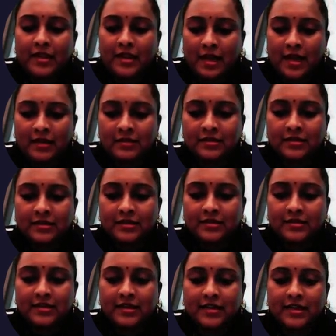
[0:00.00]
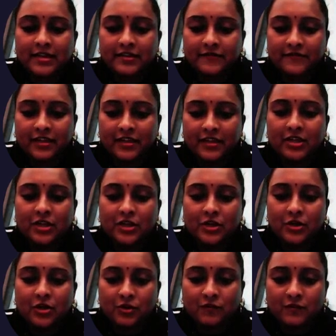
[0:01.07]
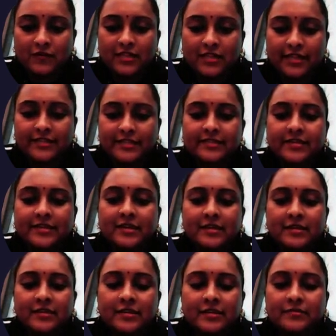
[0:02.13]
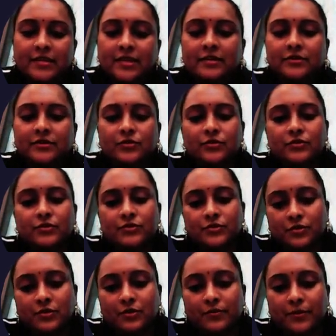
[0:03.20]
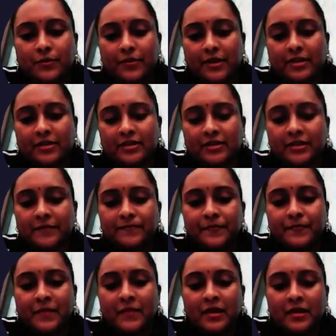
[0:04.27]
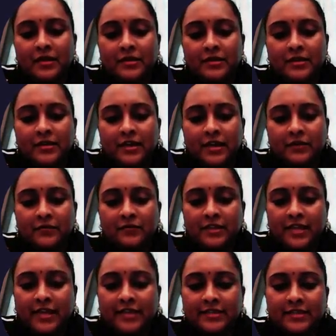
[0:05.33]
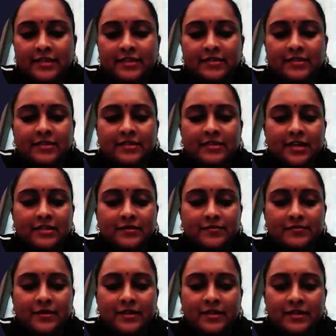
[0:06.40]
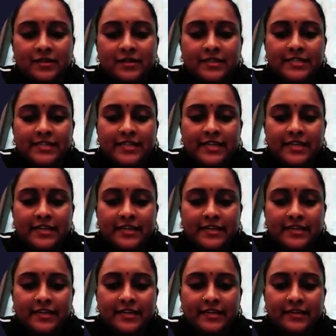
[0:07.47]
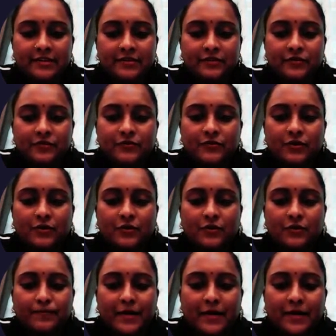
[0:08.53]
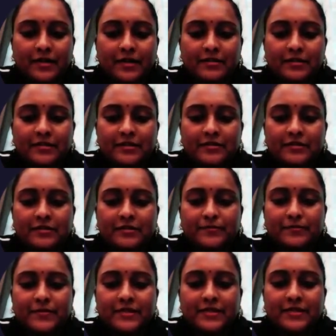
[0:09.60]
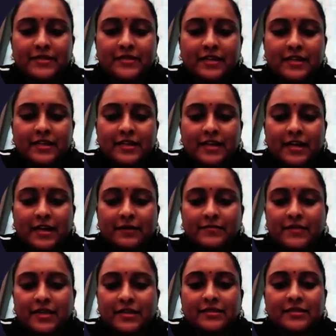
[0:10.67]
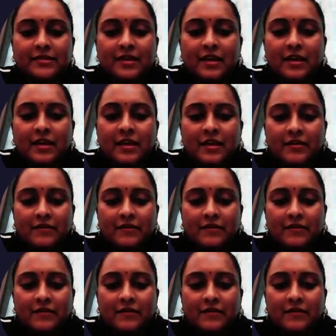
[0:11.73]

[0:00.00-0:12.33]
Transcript: And last is relatively lower tax. Similar to sole proprietorship, the annual tax is chargeable directly to the partner's personal income tax,